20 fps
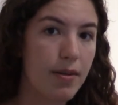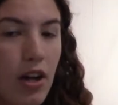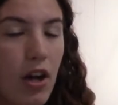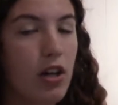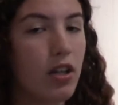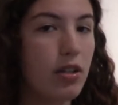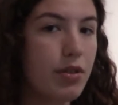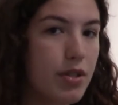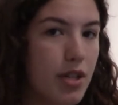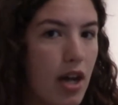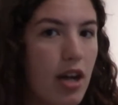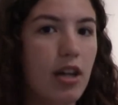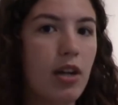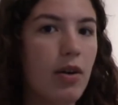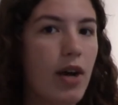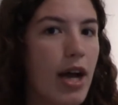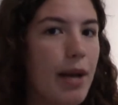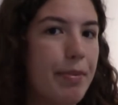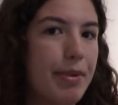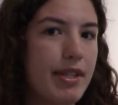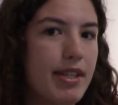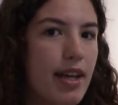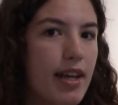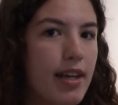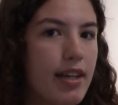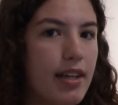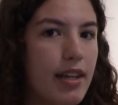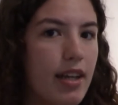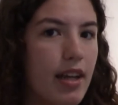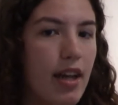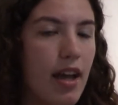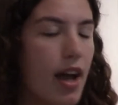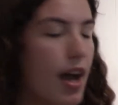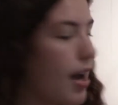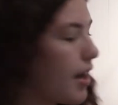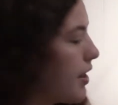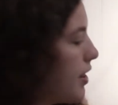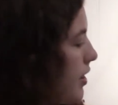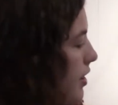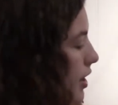Holo Taco hype aside,
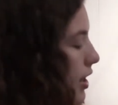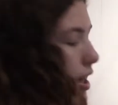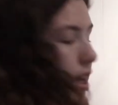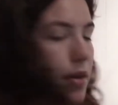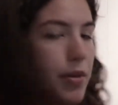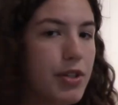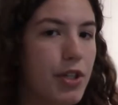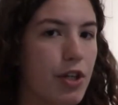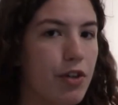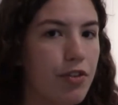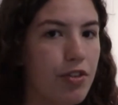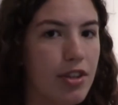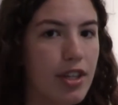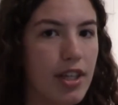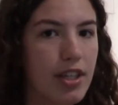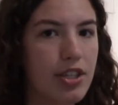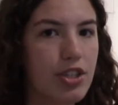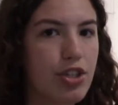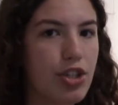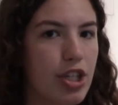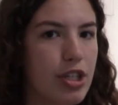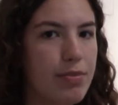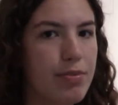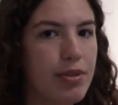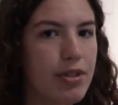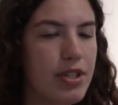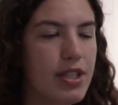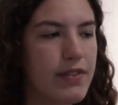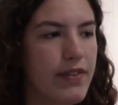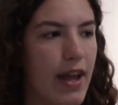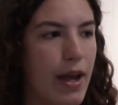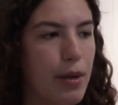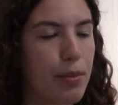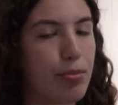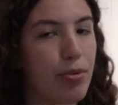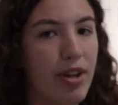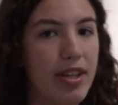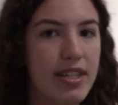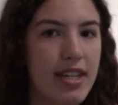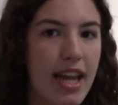I think I would go for these just because of how
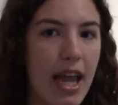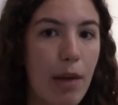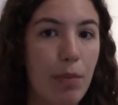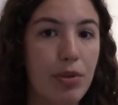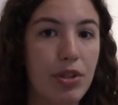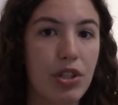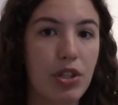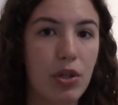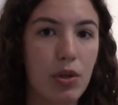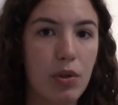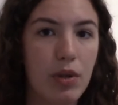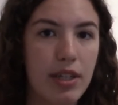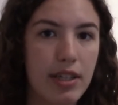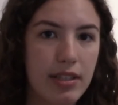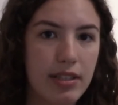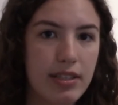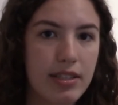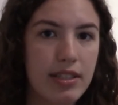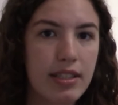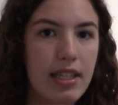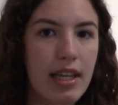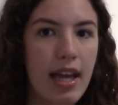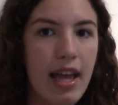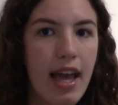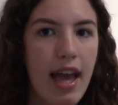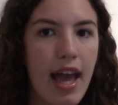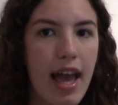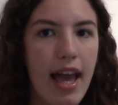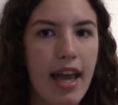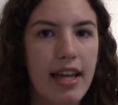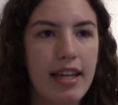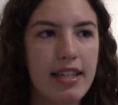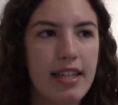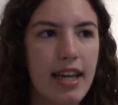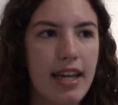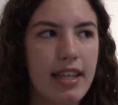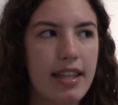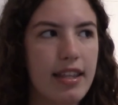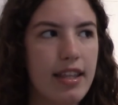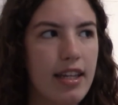impressed I am with the coils And
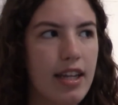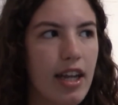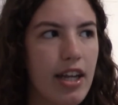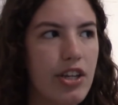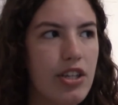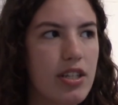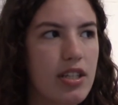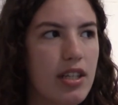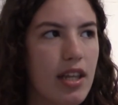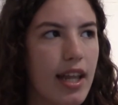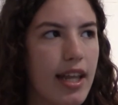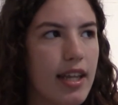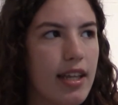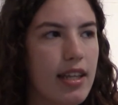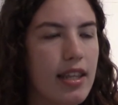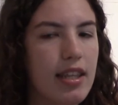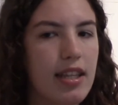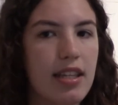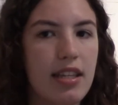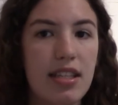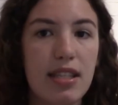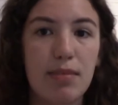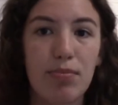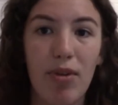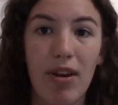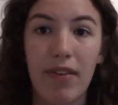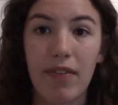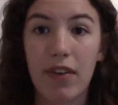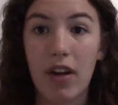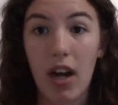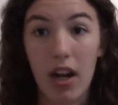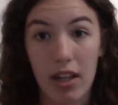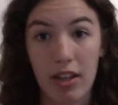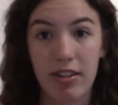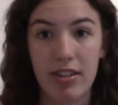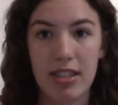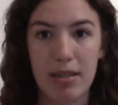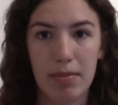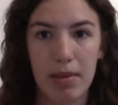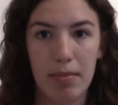I think I just like the spread of
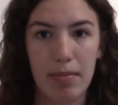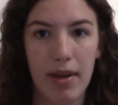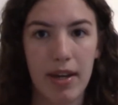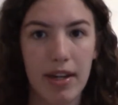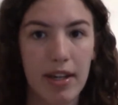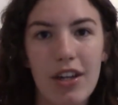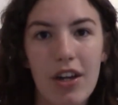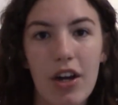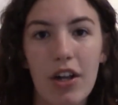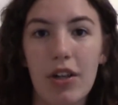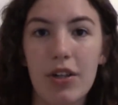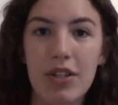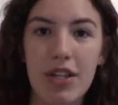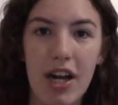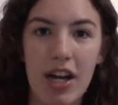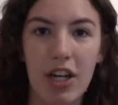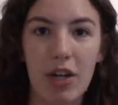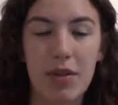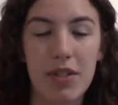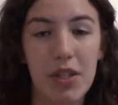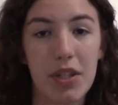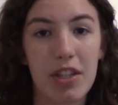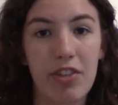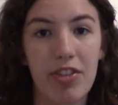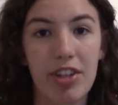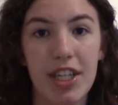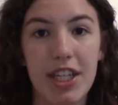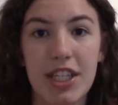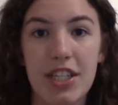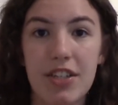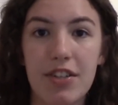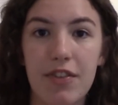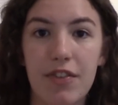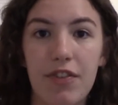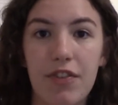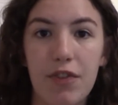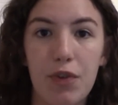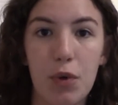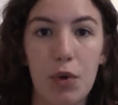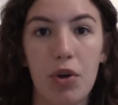colors a bit better. Holo Taco has only released
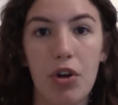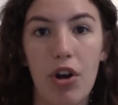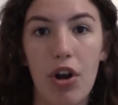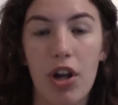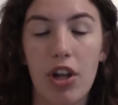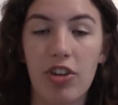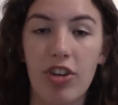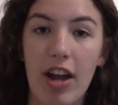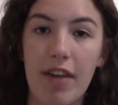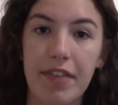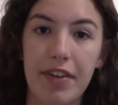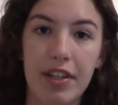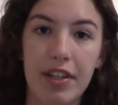4 holographic